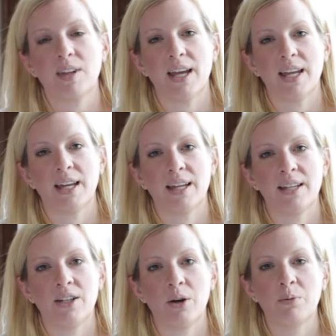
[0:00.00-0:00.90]

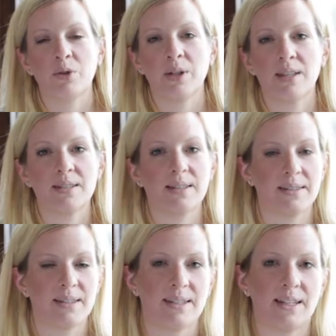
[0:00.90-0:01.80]
And hopefully this
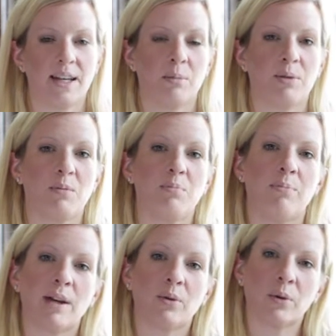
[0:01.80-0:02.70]
lesson is going to help you
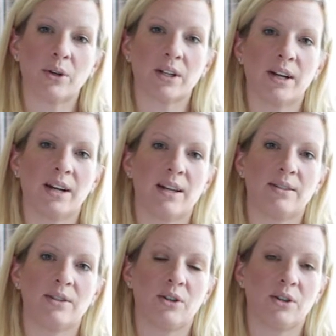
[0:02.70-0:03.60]
better
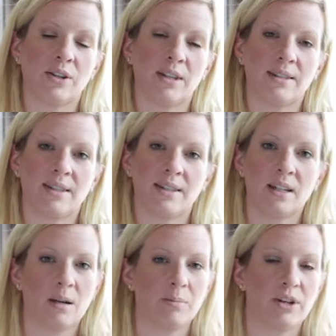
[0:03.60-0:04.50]
organize your
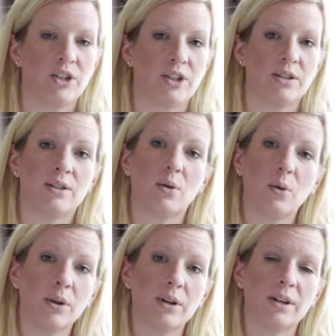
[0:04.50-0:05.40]
existing operations,
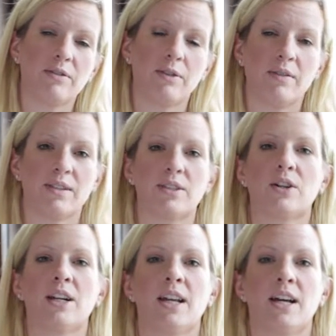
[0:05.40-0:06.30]
or if you haven't
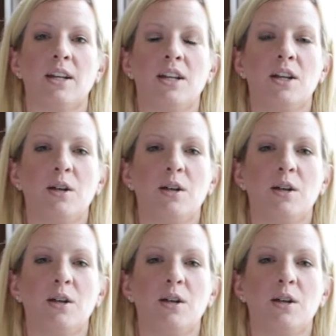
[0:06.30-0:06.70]
started yet,